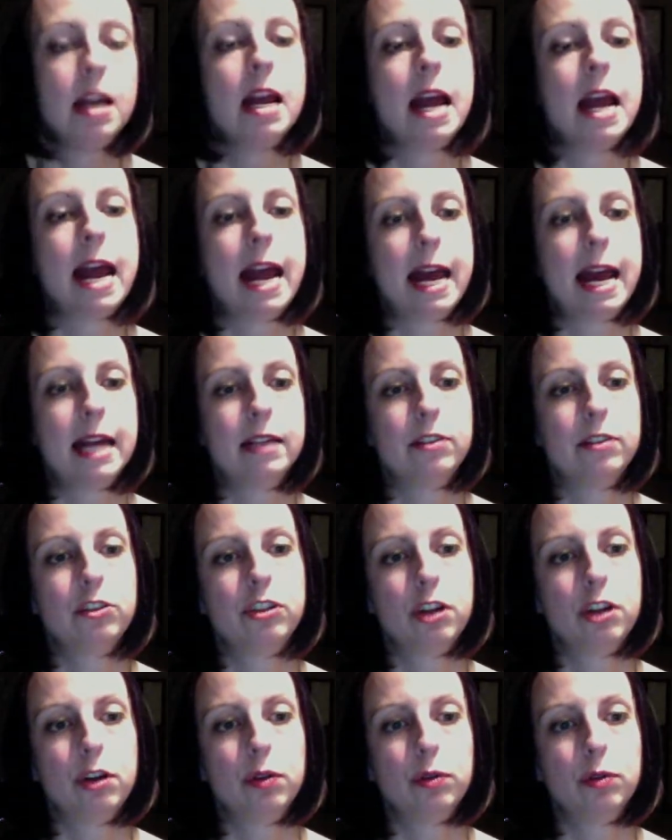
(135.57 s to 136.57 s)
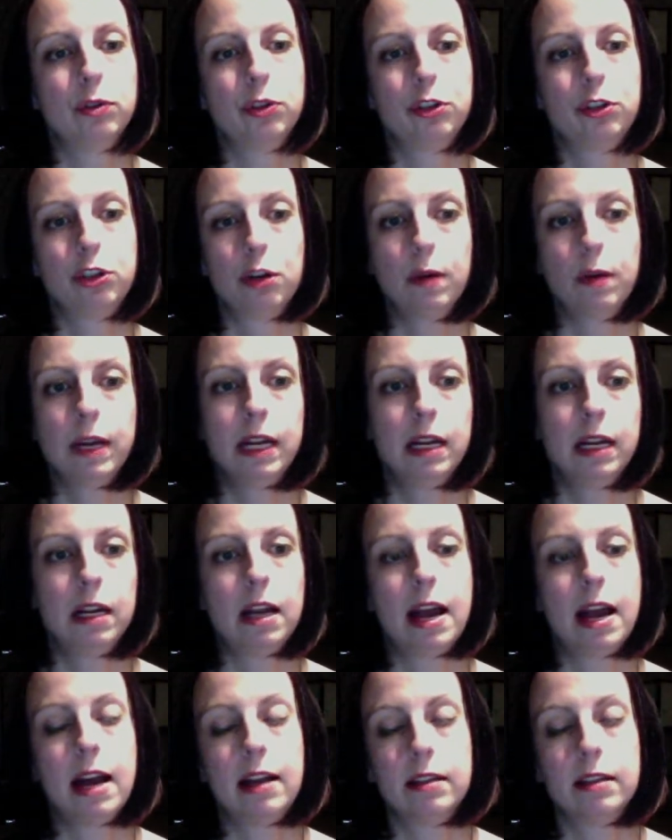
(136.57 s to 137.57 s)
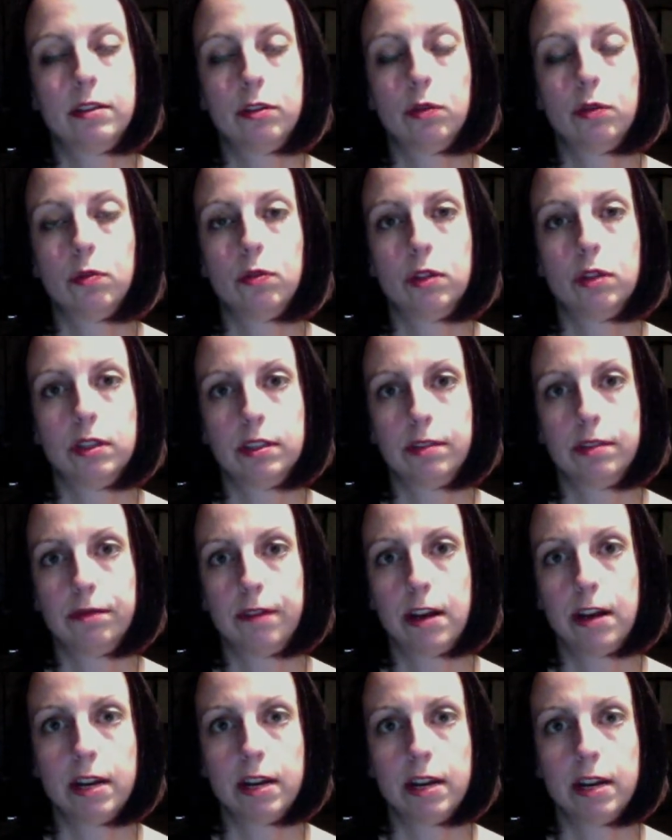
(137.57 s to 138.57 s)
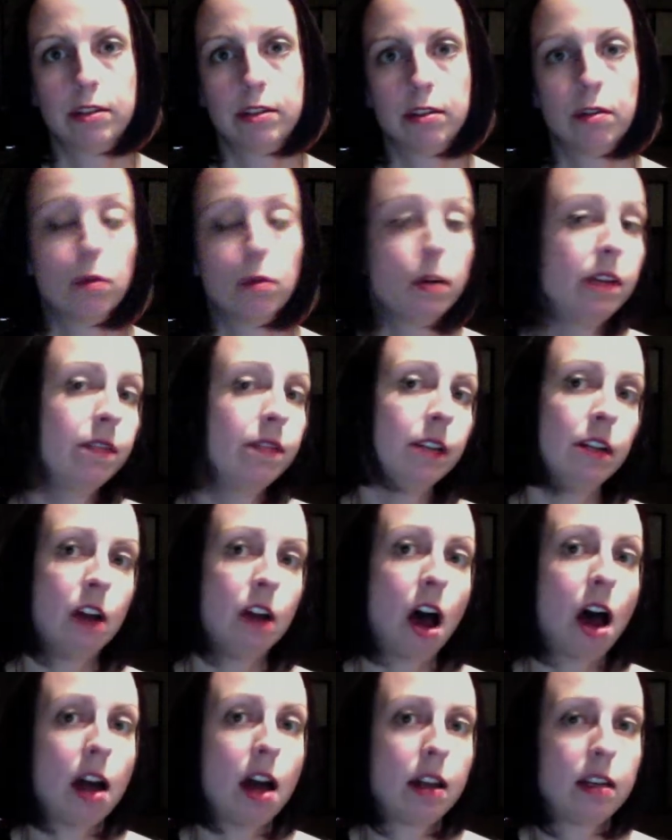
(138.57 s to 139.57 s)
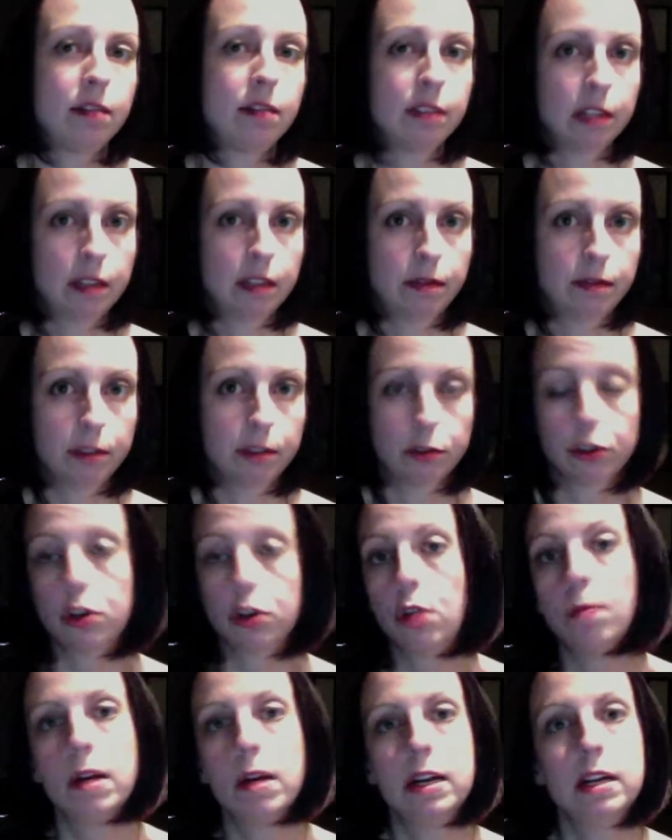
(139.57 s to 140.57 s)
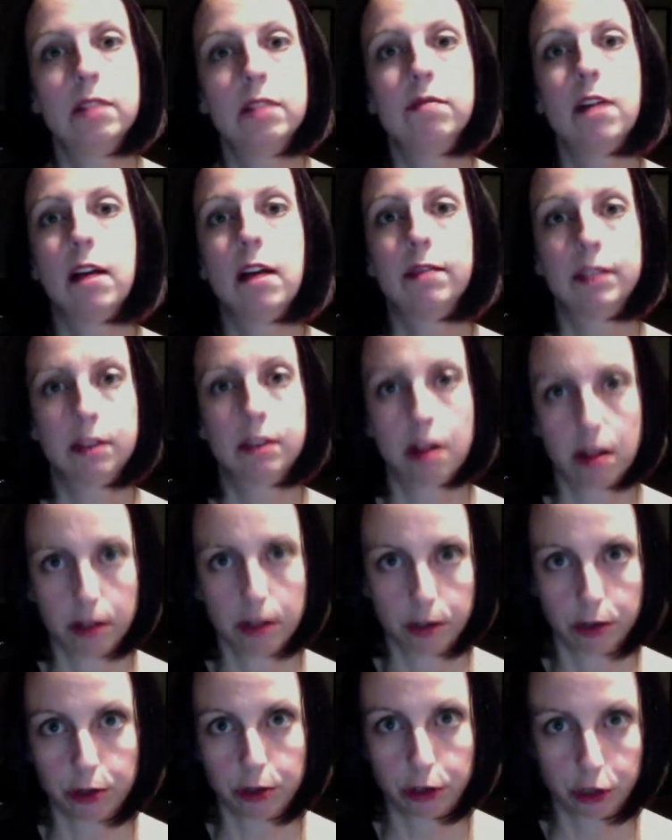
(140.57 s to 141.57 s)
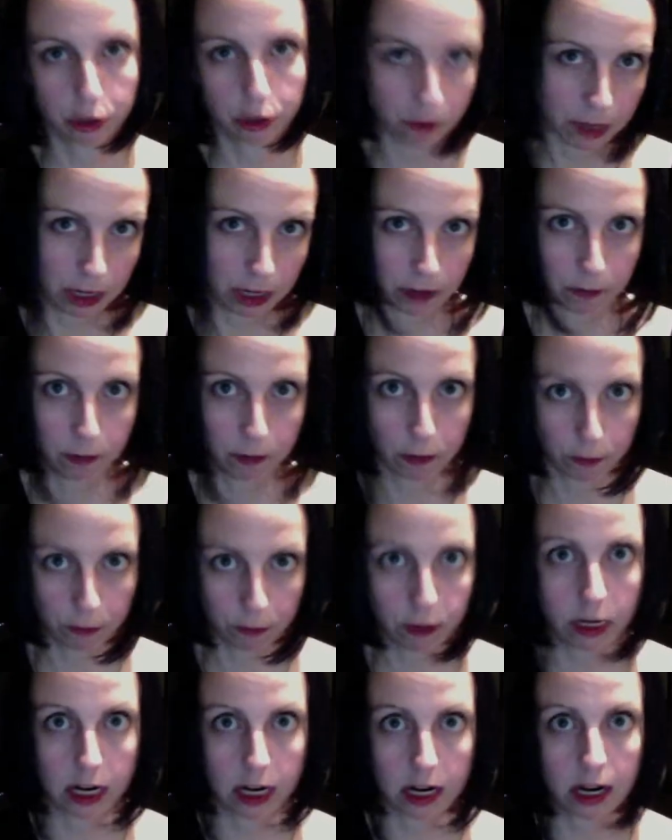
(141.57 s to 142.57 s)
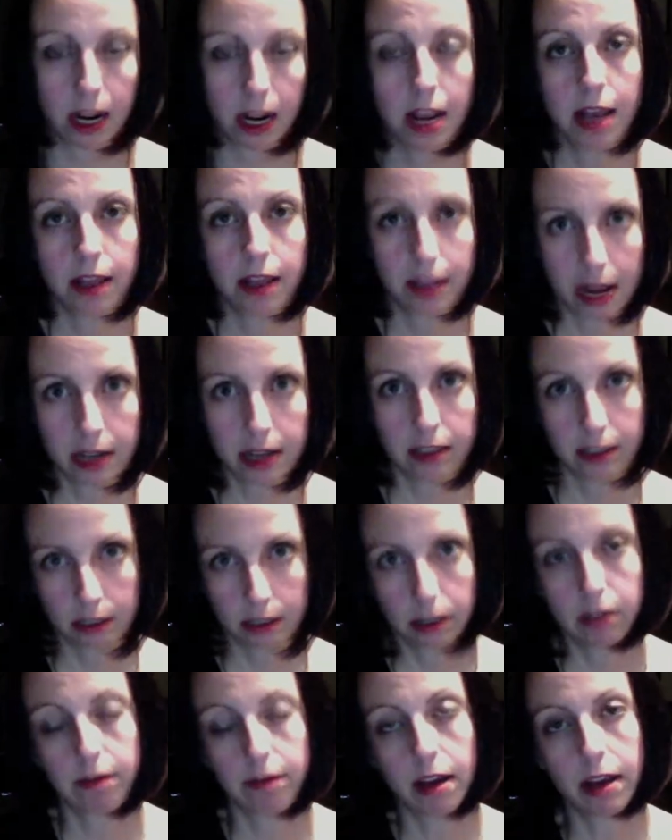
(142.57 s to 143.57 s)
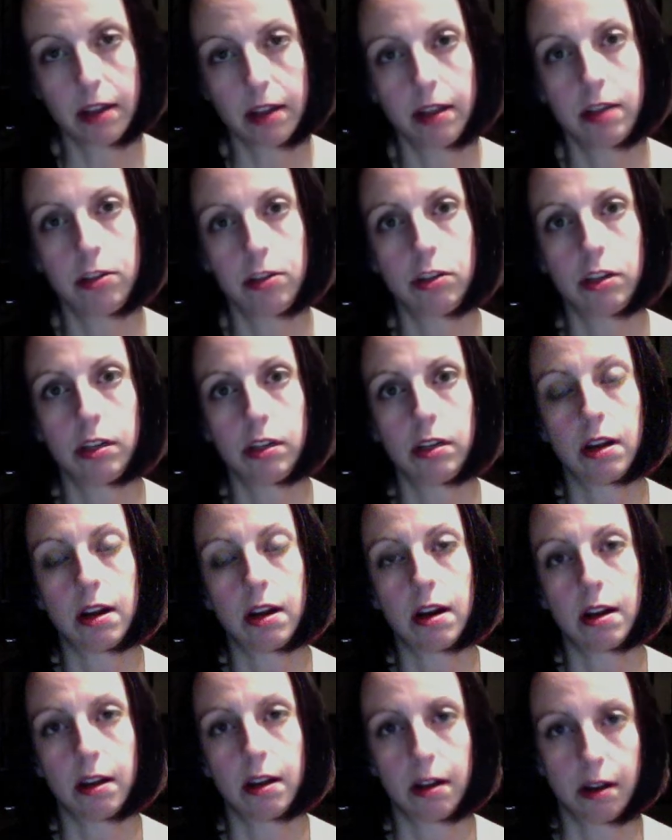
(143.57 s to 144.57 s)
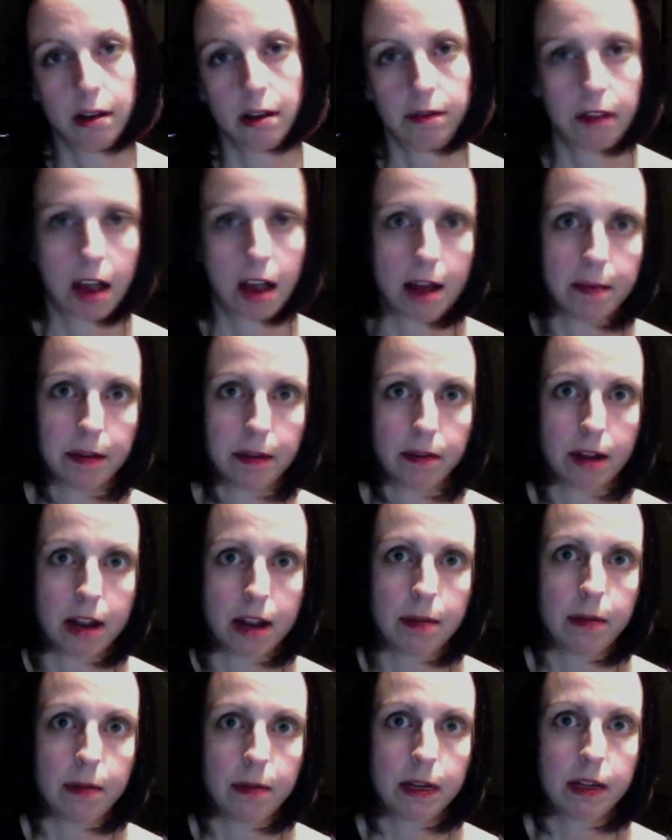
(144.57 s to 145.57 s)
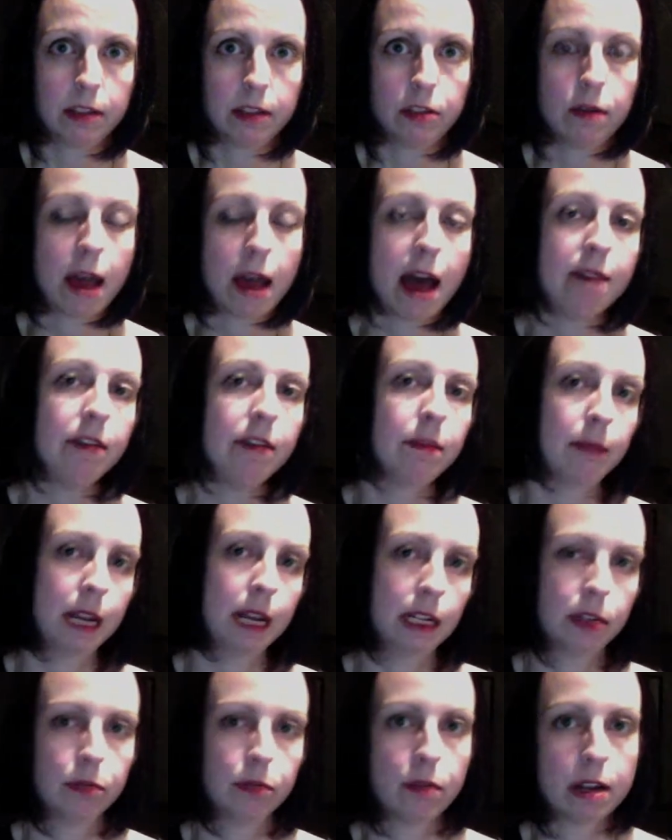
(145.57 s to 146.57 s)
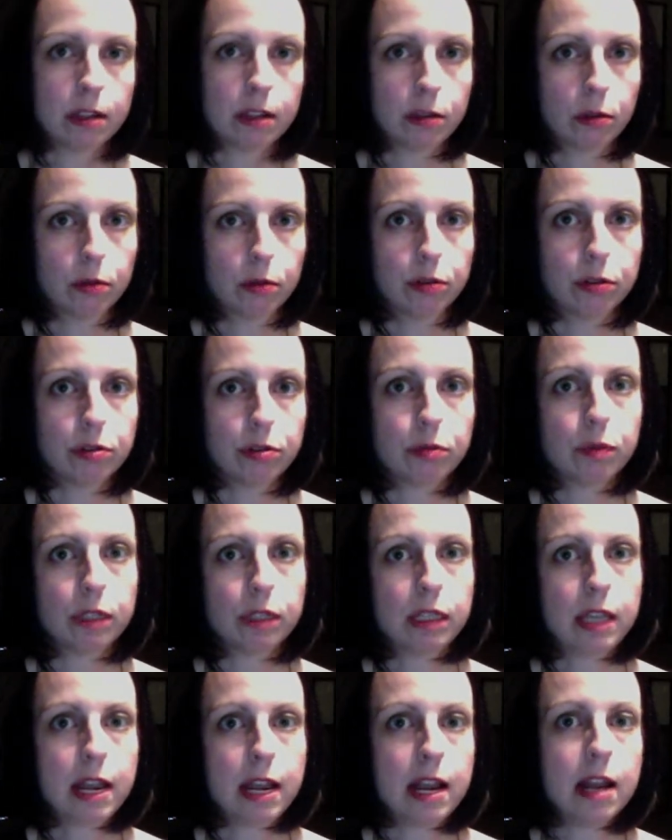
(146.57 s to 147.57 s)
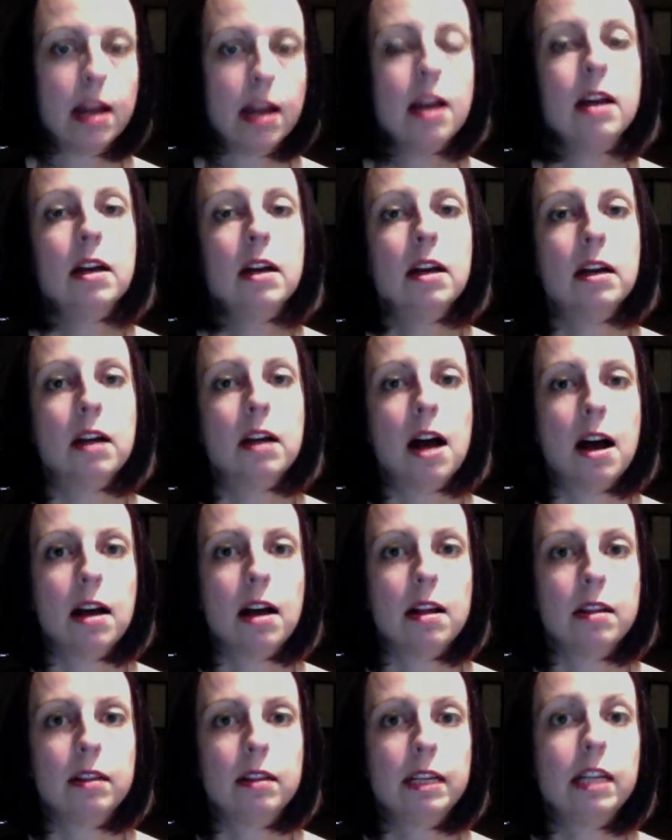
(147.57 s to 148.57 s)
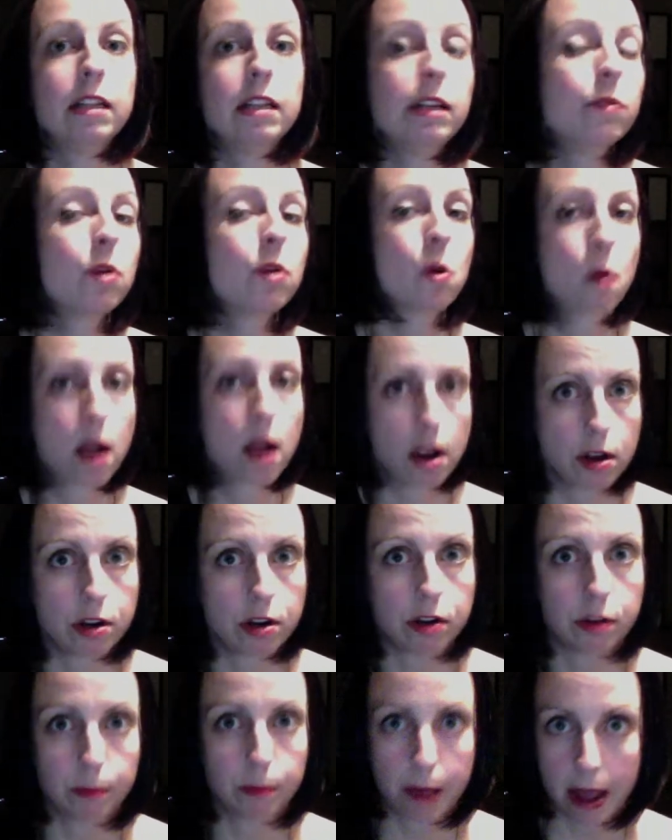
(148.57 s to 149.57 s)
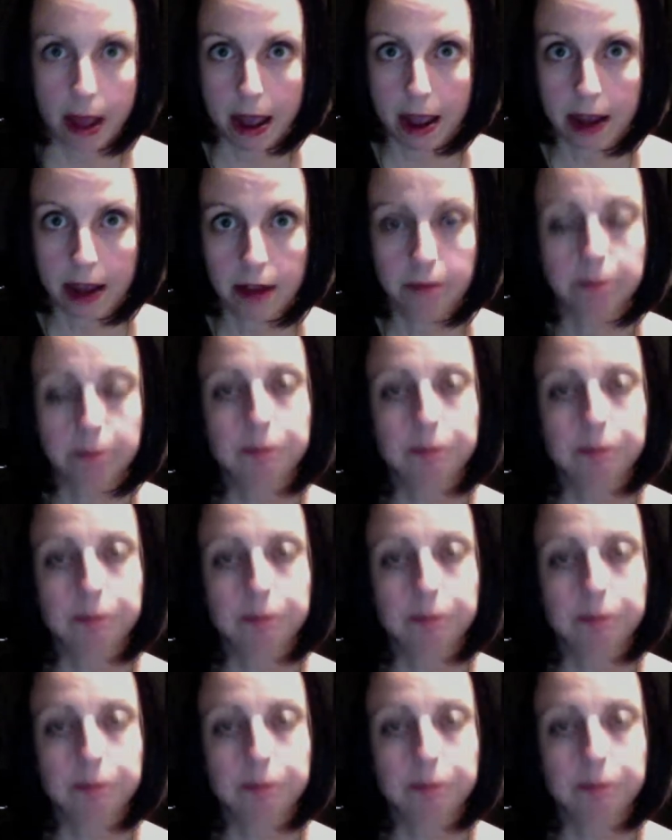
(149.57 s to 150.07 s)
And so showing it at a school as a fundraiser, or even not, even if there's no money involved at all and you're just showing it for free, that is still a violation uh, of copyright because you haven't paid the rights holders what they uh, legally require you to pay